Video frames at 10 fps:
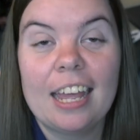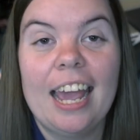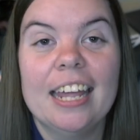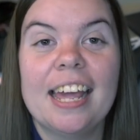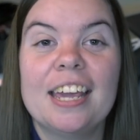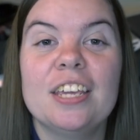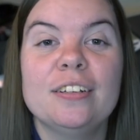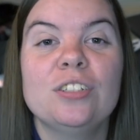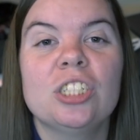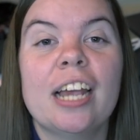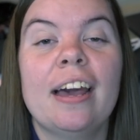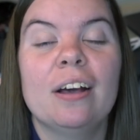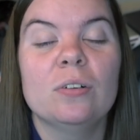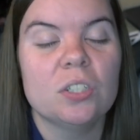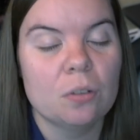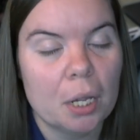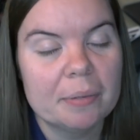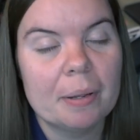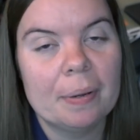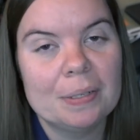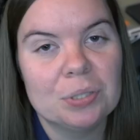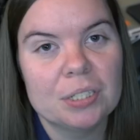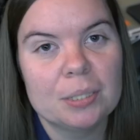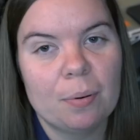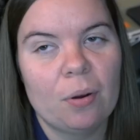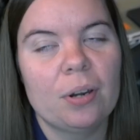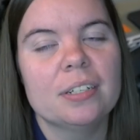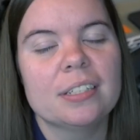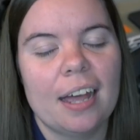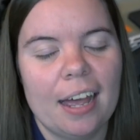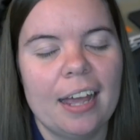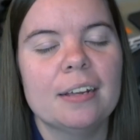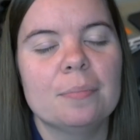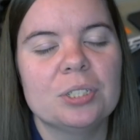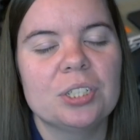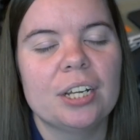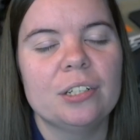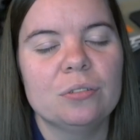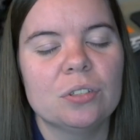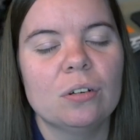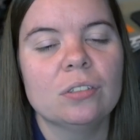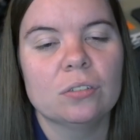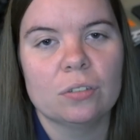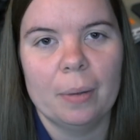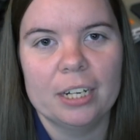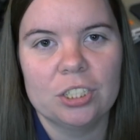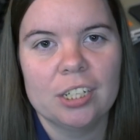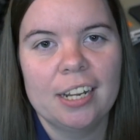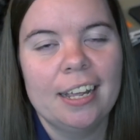And a huge shout out to all of my Patreon supporters. I appreciate you so, so, so much.